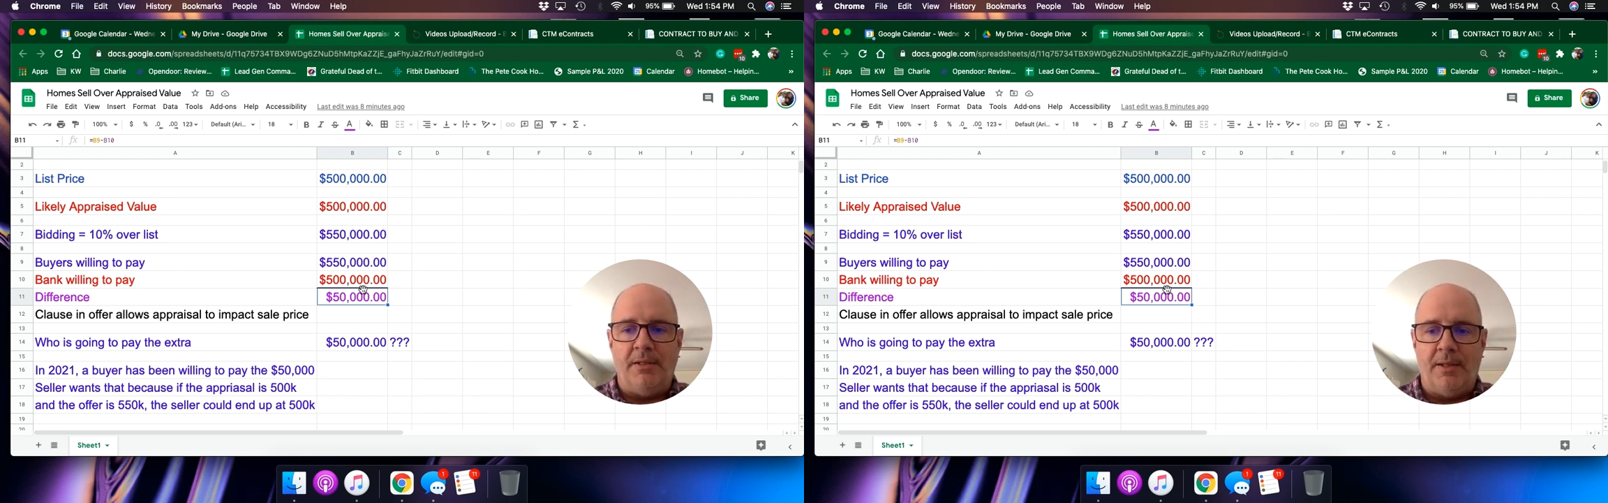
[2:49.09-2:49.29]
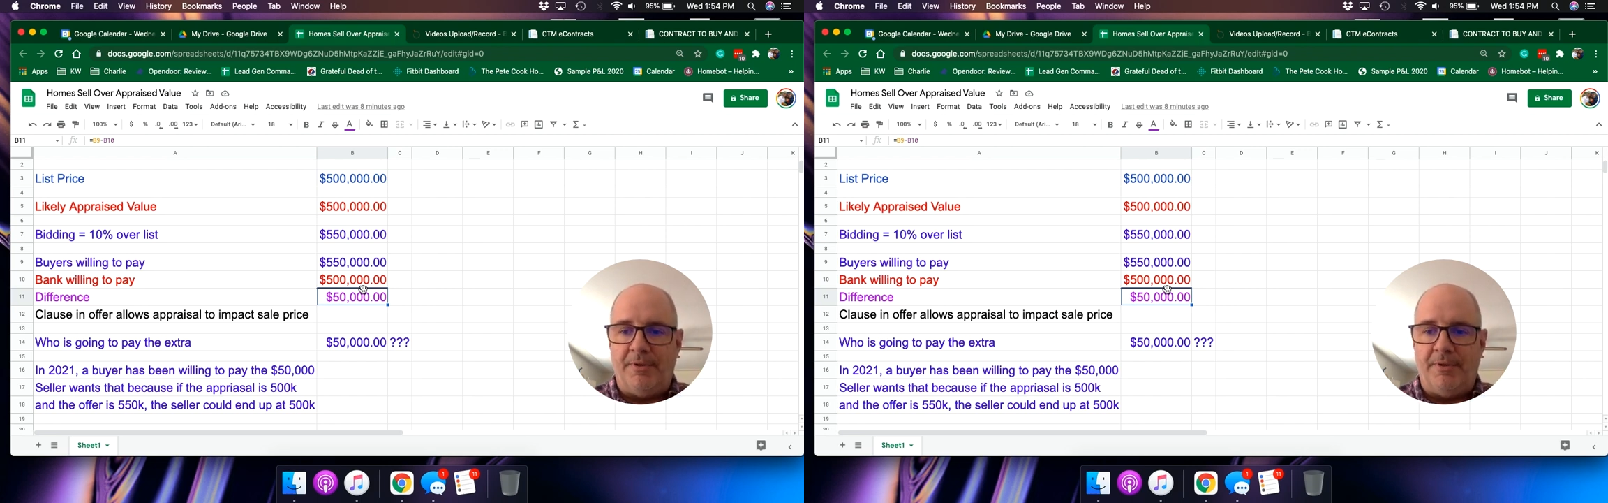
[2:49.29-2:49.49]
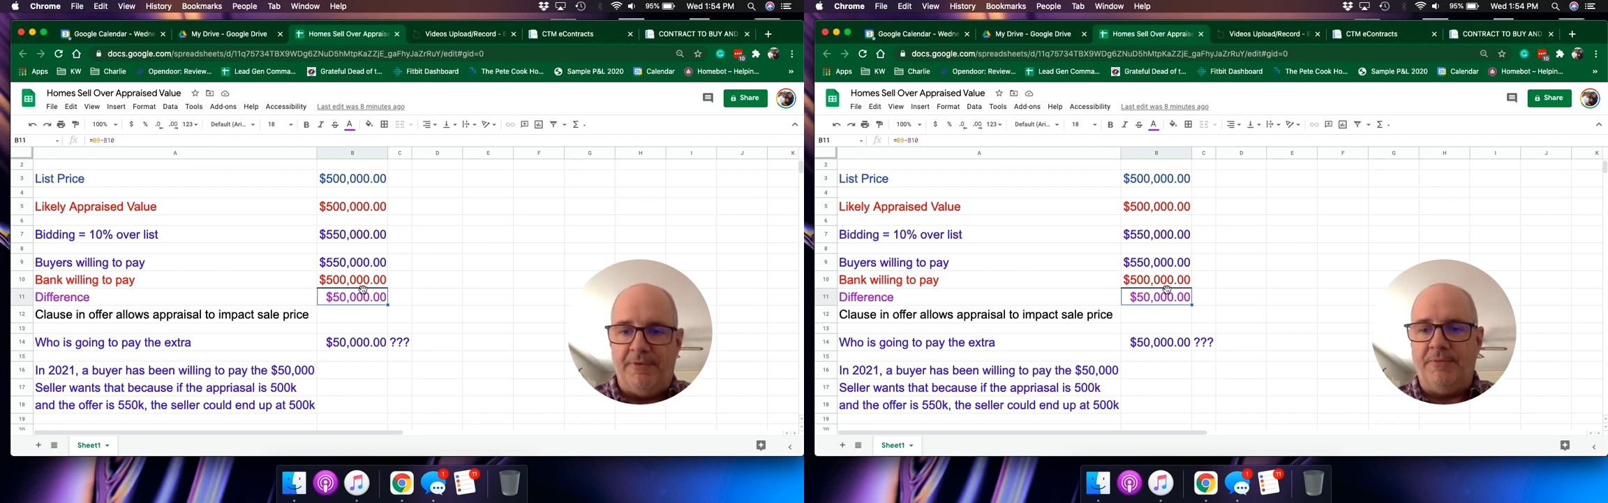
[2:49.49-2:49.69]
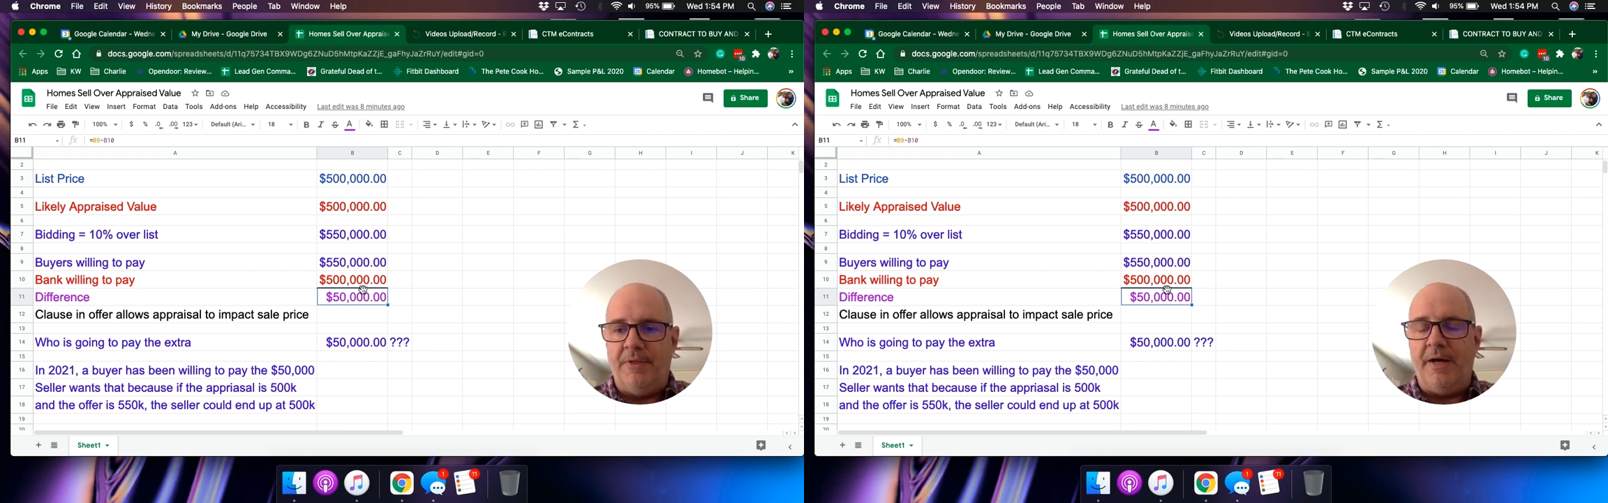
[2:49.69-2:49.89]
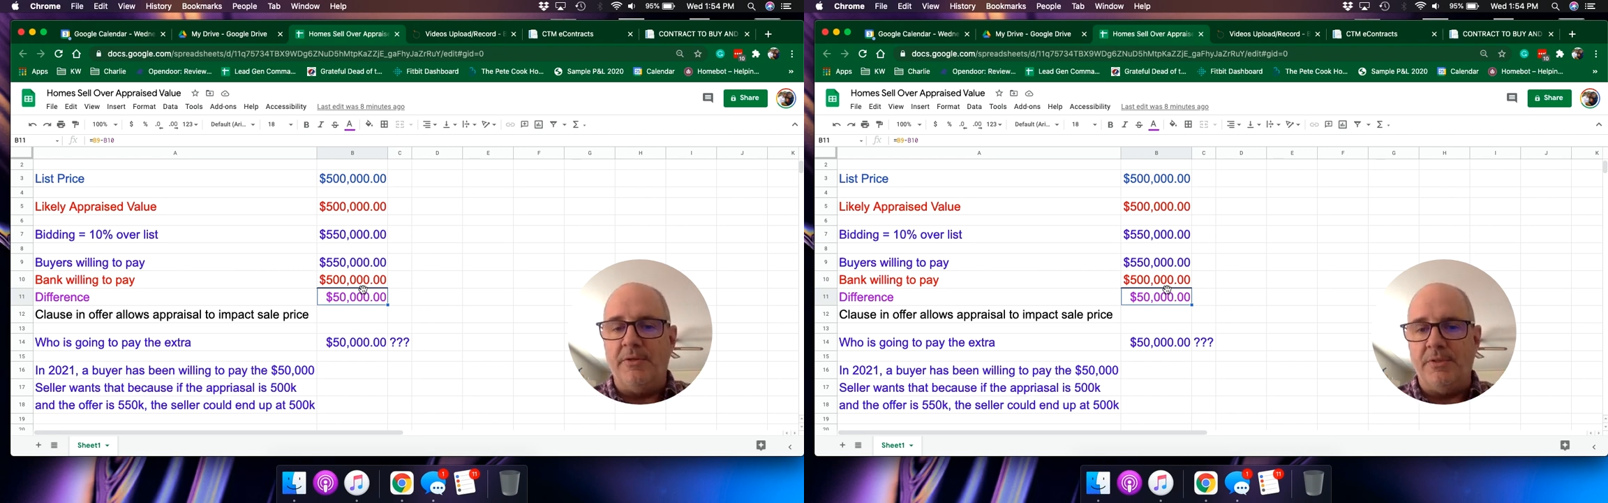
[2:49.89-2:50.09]
up to
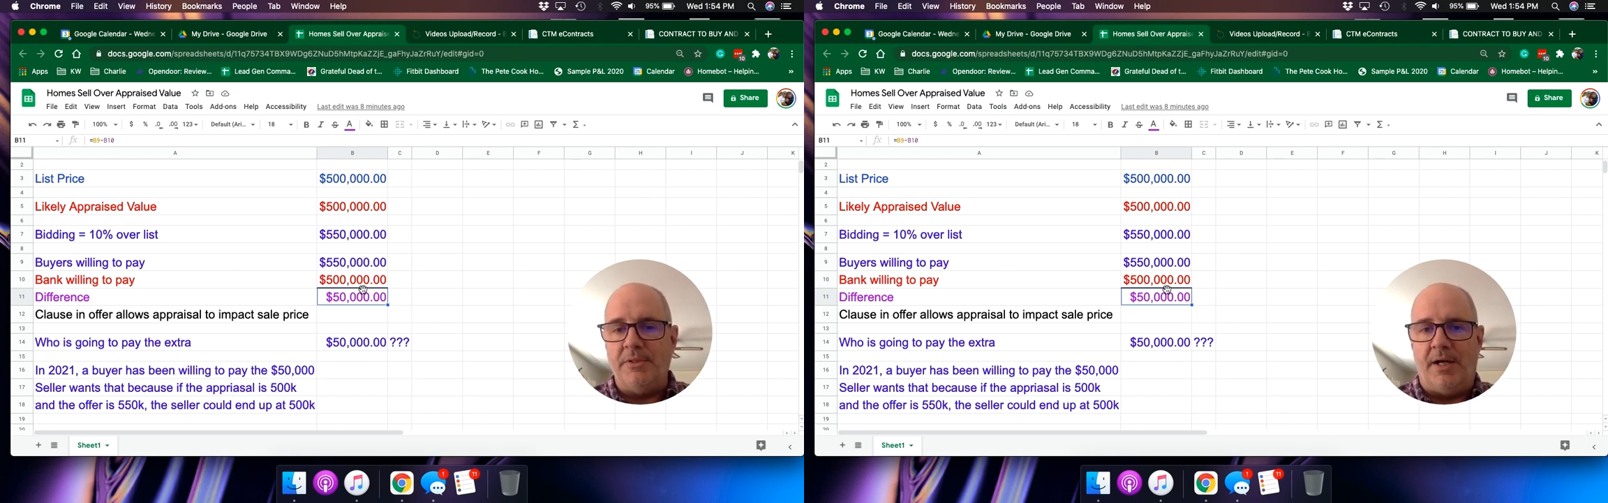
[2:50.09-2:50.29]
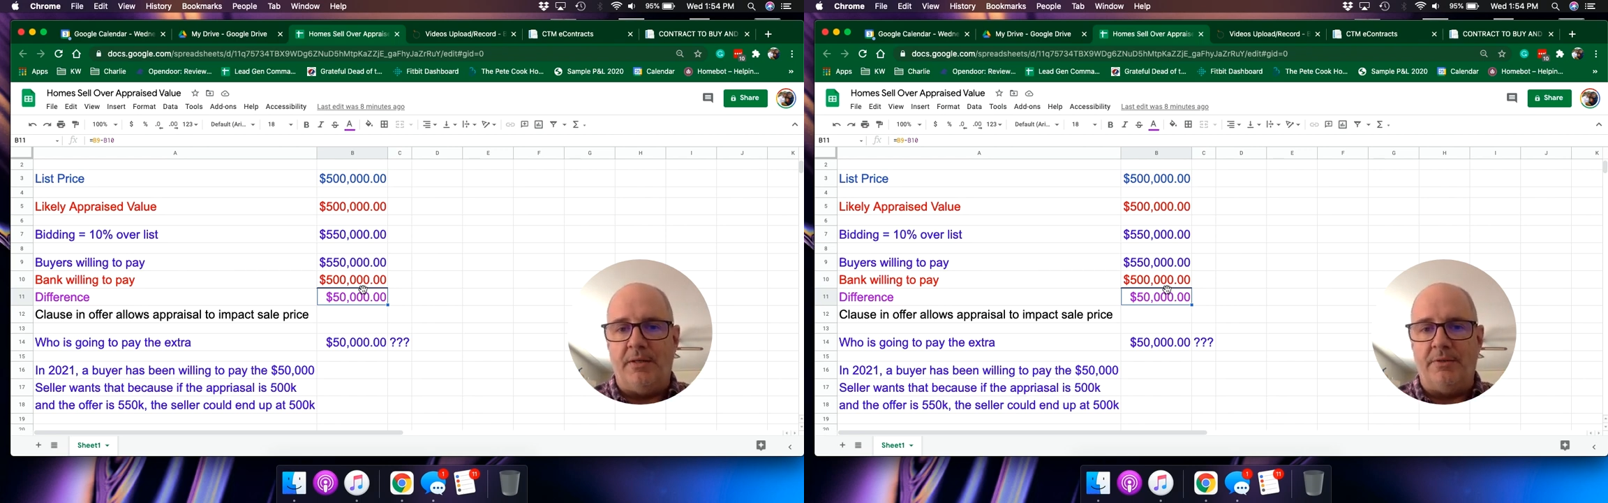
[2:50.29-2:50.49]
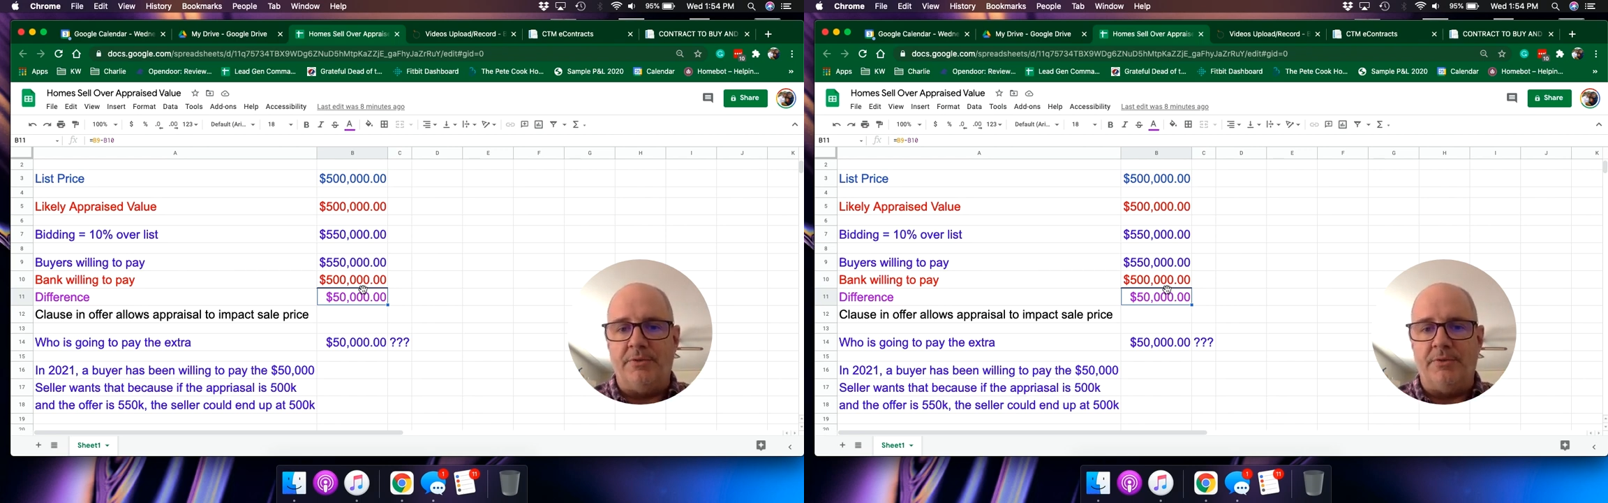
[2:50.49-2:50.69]
$50,000